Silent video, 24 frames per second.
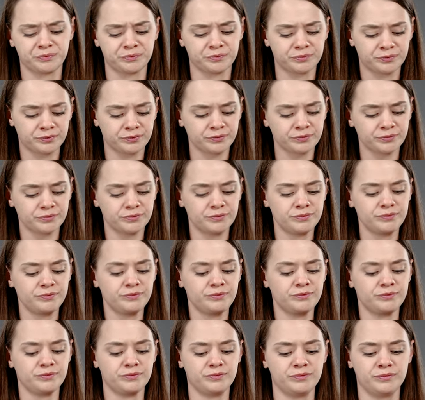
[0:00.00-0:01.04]

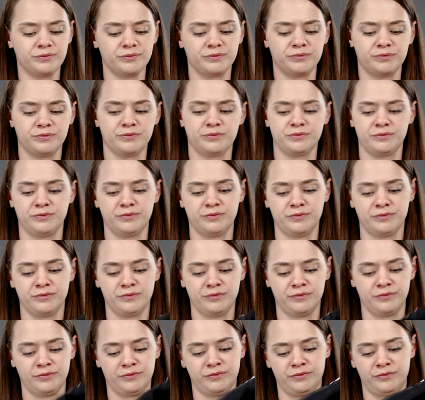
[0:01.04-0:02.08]

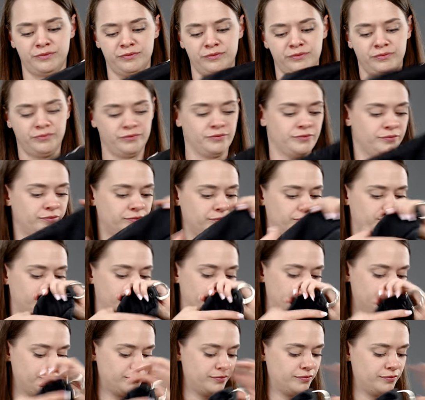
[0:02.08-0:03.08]
No one is speaking in this clip.